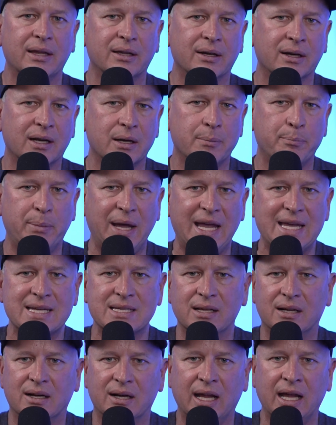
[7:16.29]
They're going to
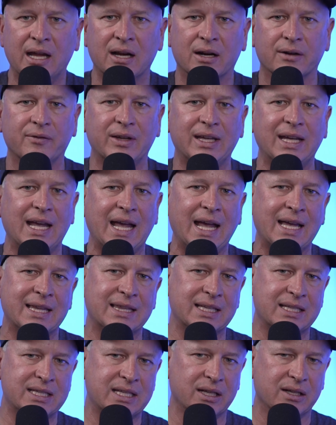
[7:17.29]
base it on ARV
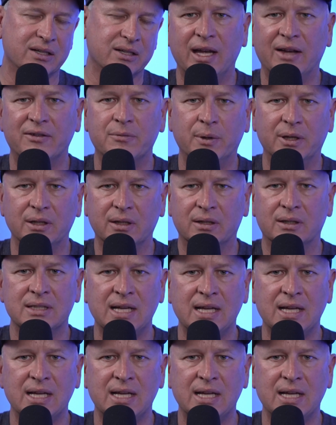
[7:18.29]
and the deal. You have to put a little